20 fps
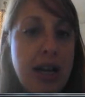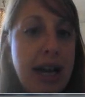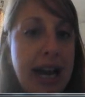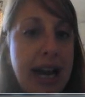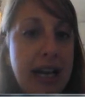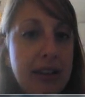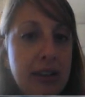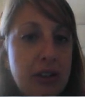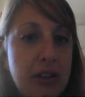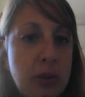
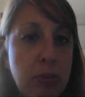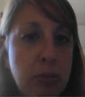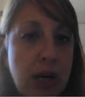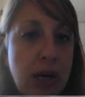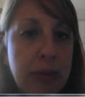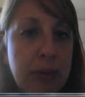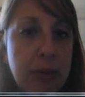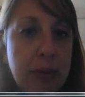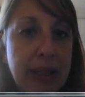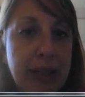And there's
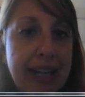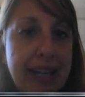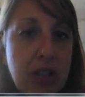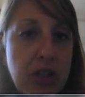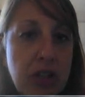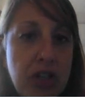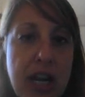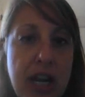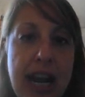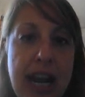probably a
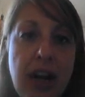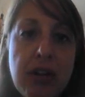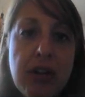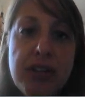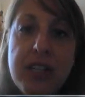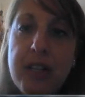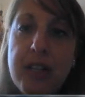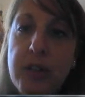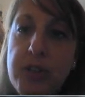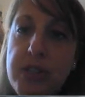chair
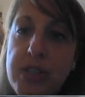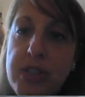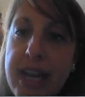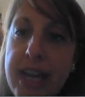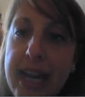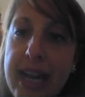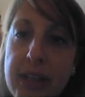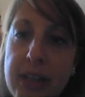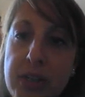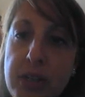center
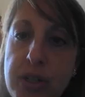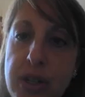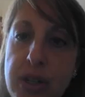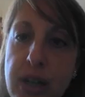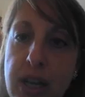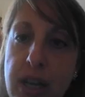stage,